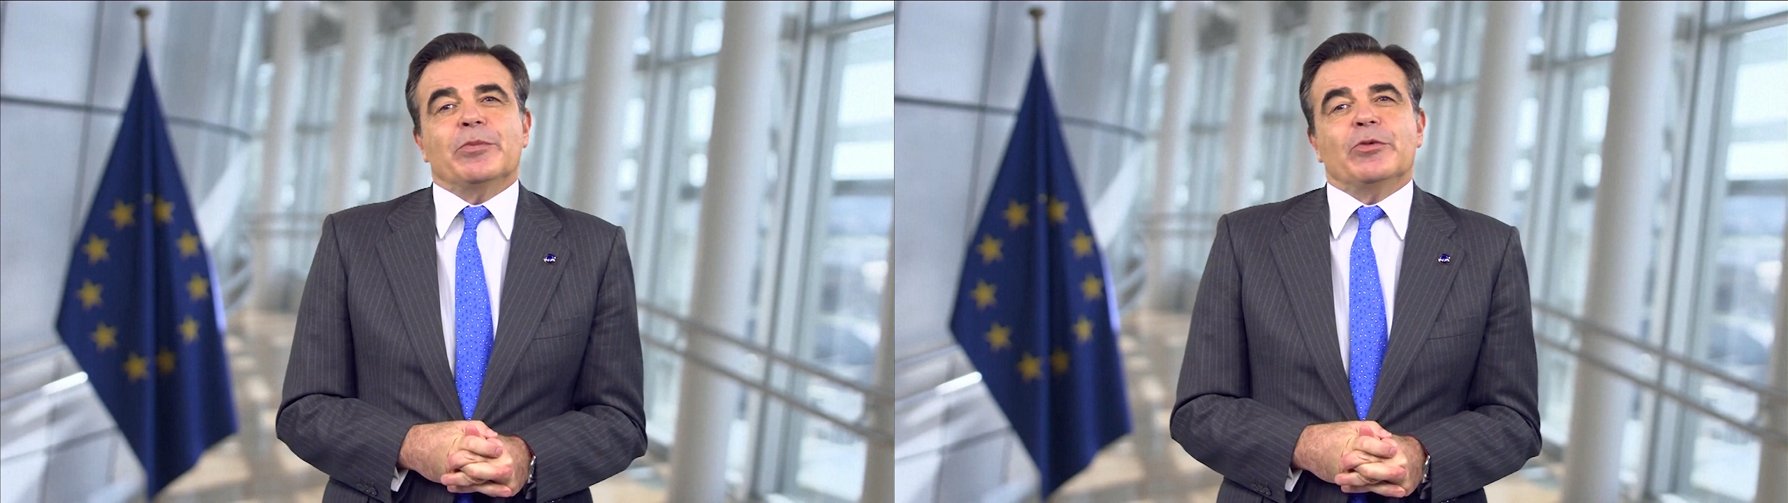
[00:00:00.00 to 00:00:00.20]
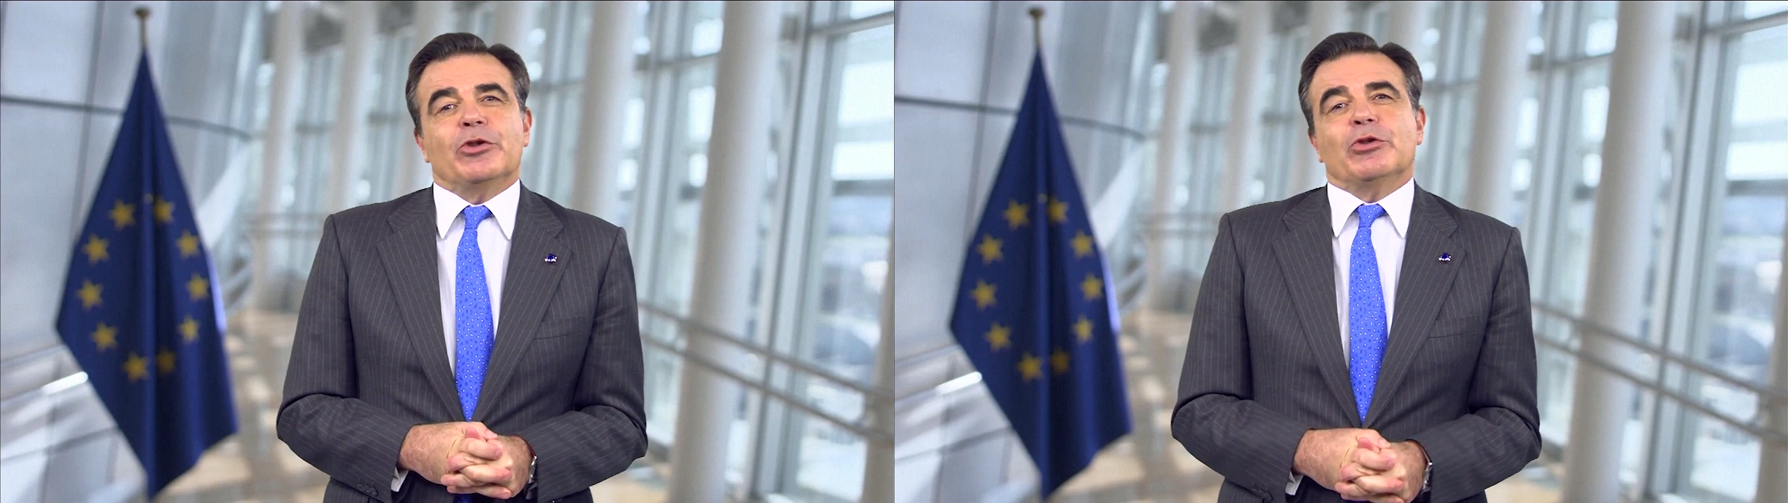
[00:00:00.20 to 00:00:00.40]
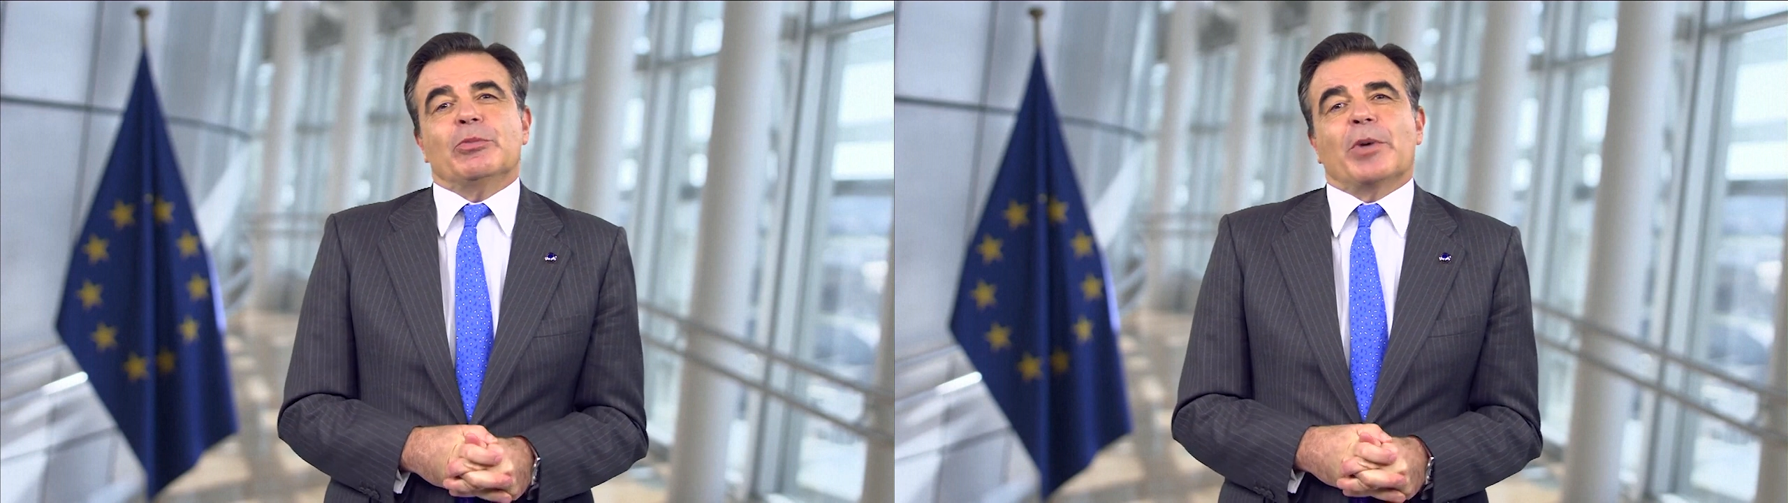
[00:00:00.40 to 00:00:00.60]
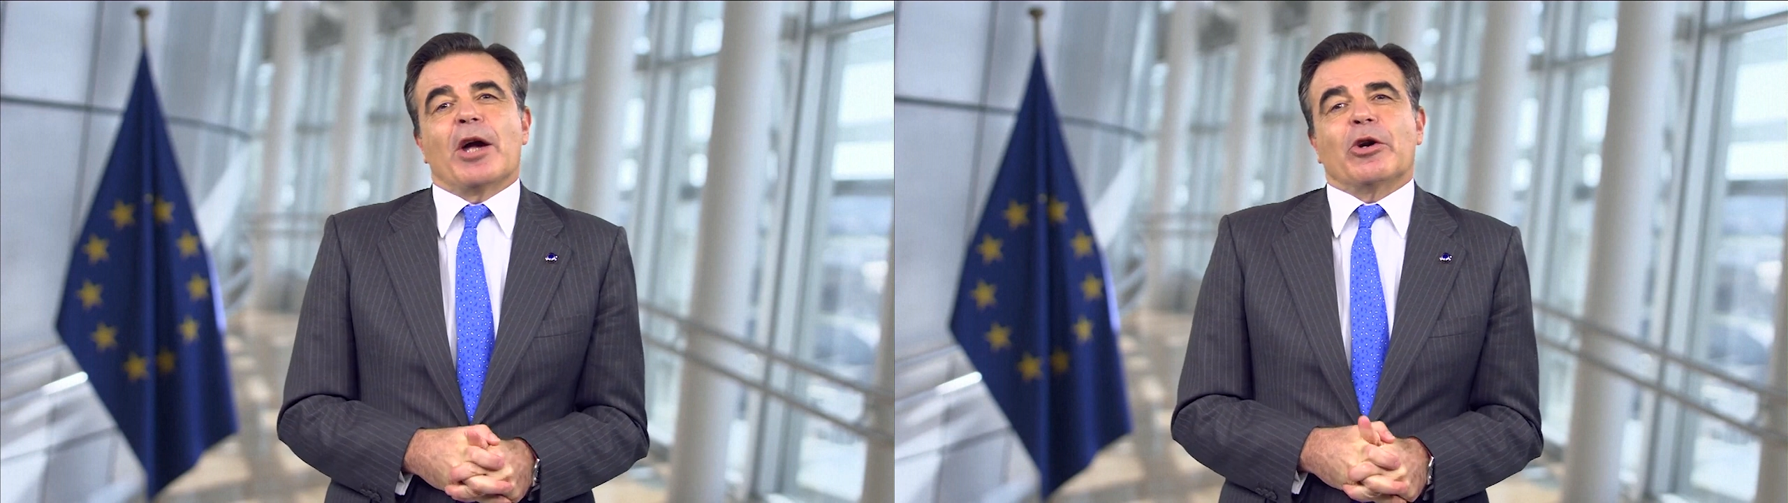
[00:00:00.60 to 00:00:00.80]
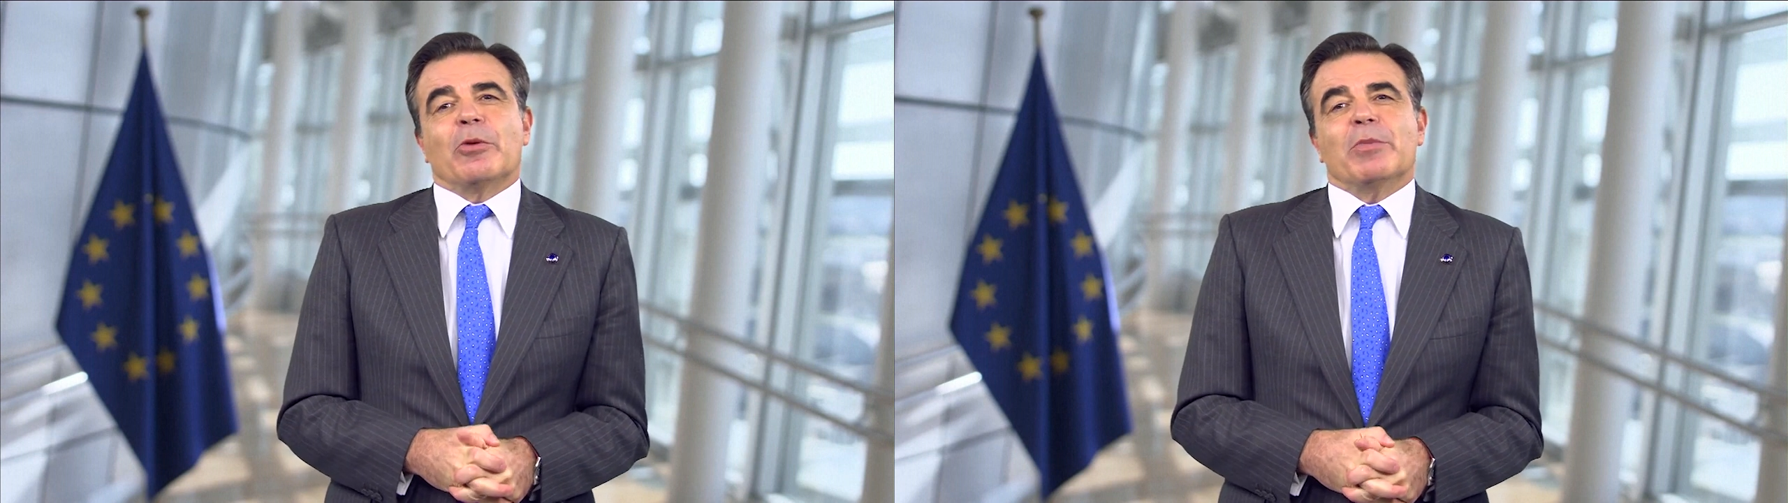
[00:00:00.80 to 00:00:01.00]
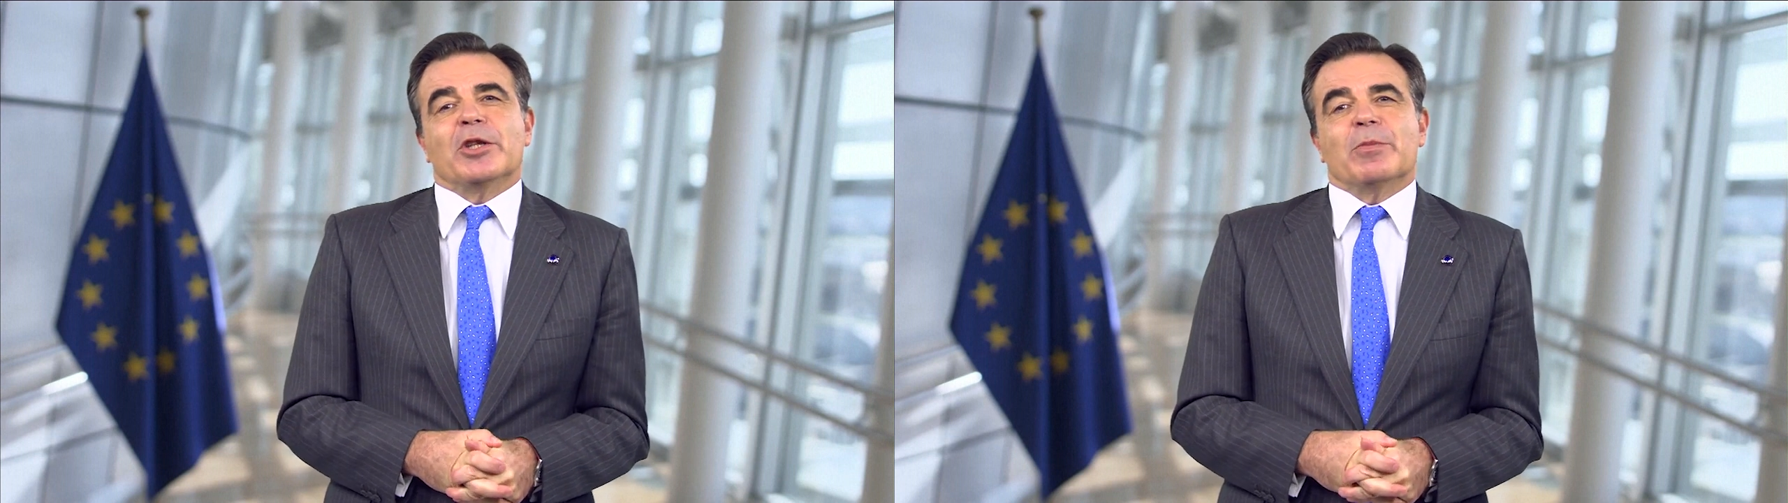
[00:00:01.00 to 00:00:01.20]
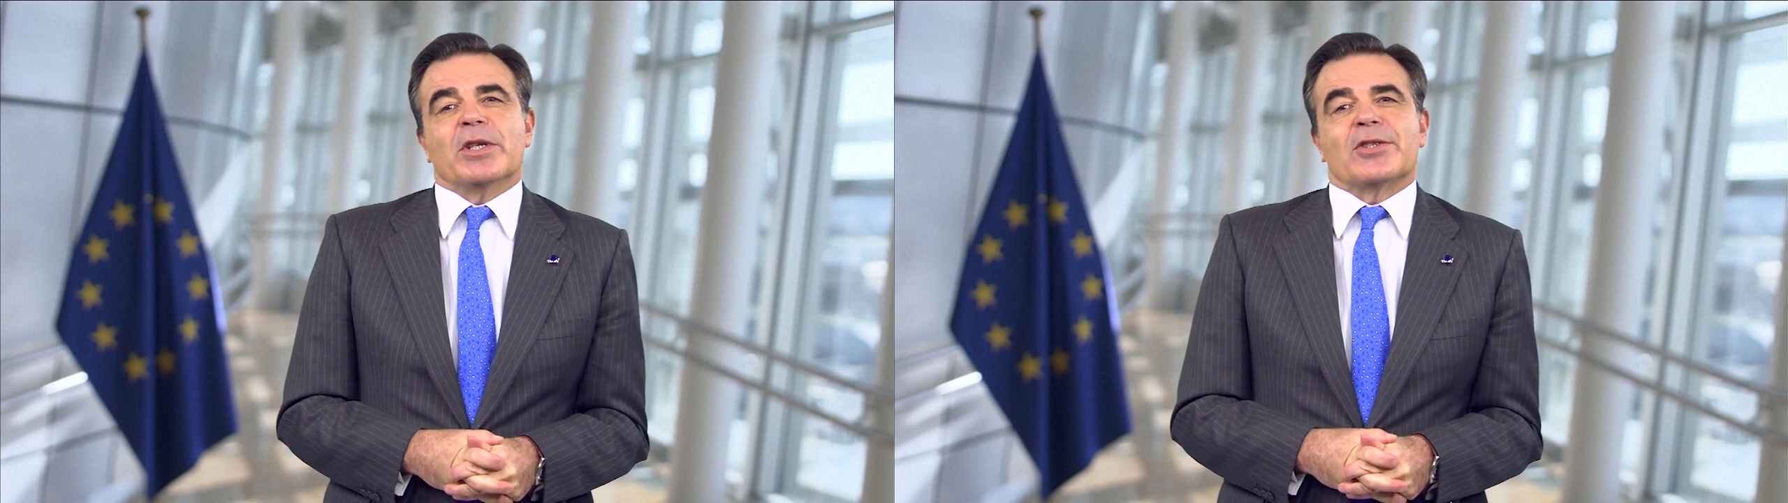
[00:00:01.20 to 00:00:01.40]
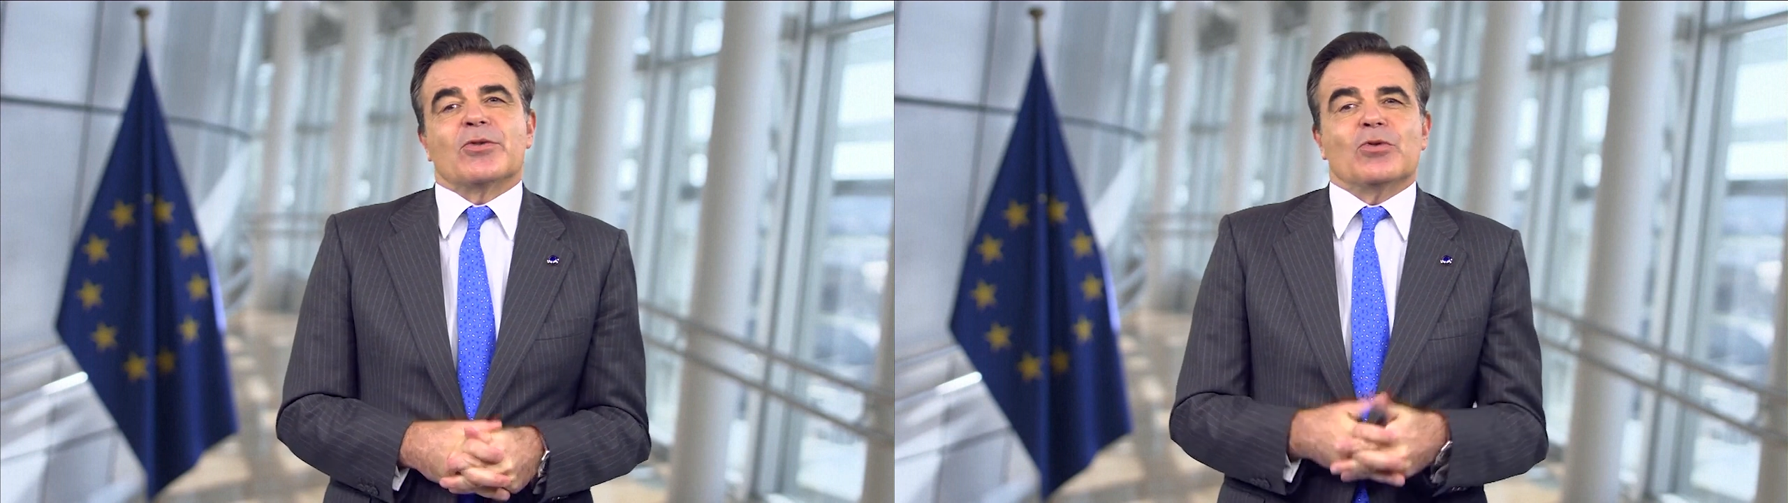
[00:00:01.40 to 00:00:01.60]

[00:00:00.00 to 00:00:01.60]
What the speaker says: due to prior commitments,